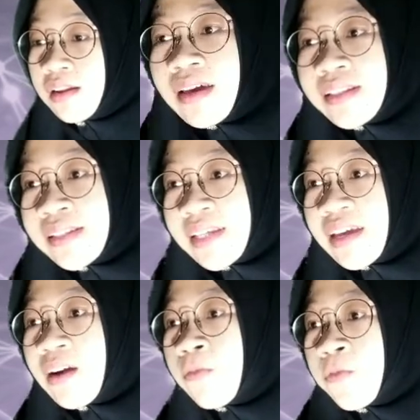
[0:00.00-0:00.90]
Let's see
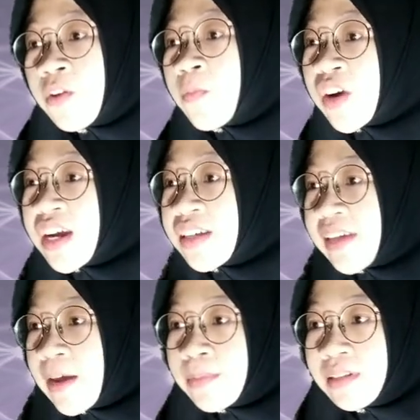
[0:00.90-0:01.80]
a few more
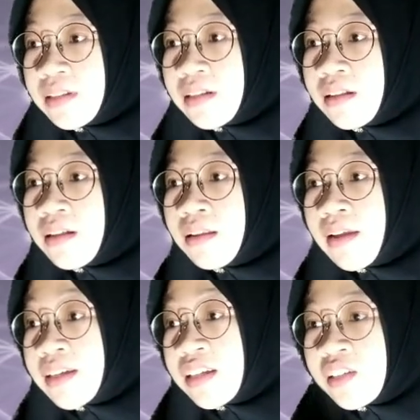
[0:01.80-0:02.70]
examples,
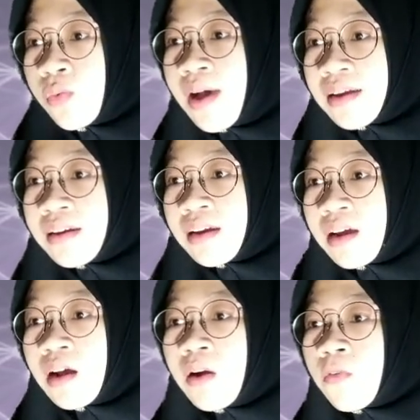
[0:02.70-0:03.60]
like this one,
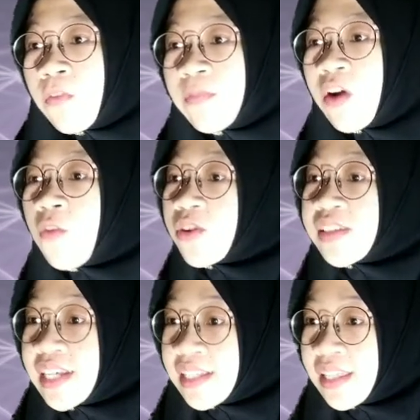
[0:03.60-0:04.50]
5 over
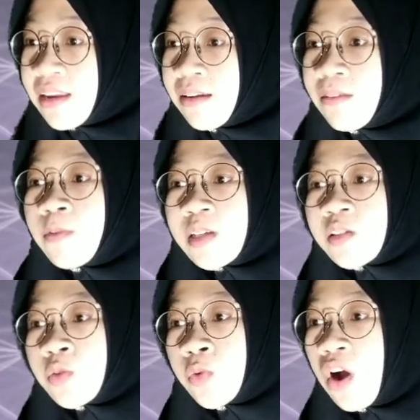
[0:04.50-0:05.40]
16
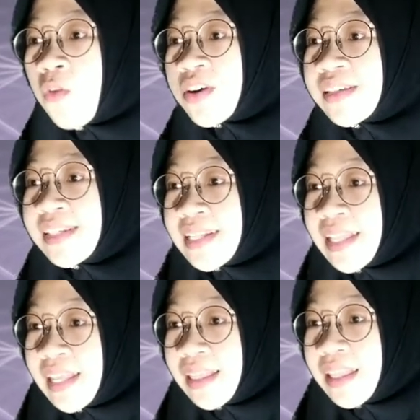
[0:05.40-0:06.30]
plus 2 over
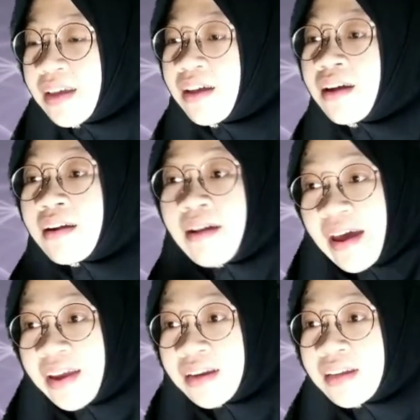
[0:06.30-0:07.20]
16.
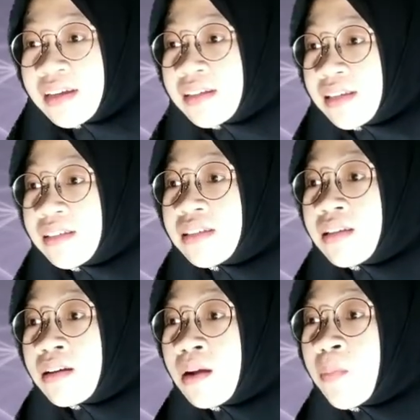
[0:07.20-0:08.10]
Again, since
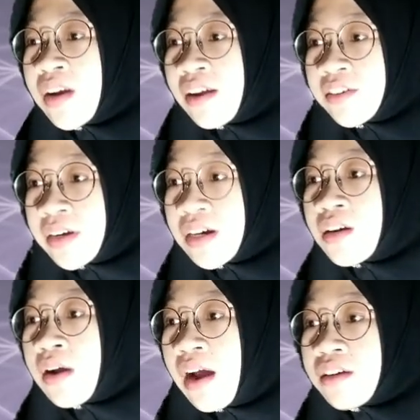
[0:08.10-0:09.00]
the
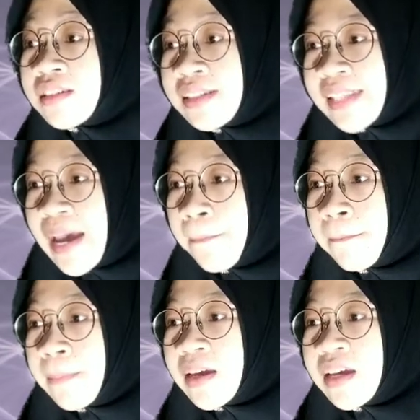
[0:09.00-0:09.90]
denominator are the same,
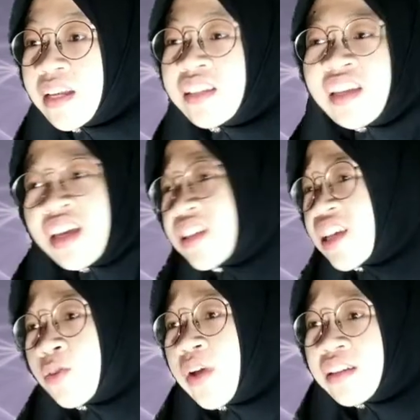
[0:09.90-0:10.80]
it is
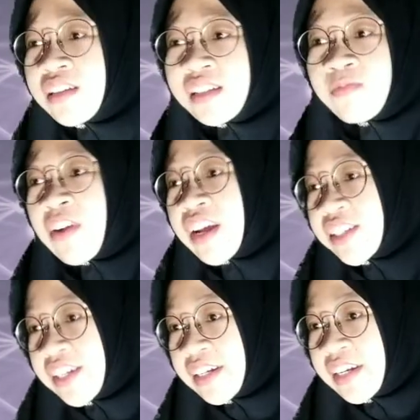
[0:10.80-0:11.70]
easy to add this
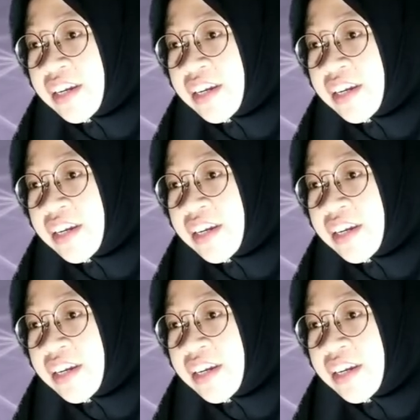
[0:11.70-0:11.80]
fraction.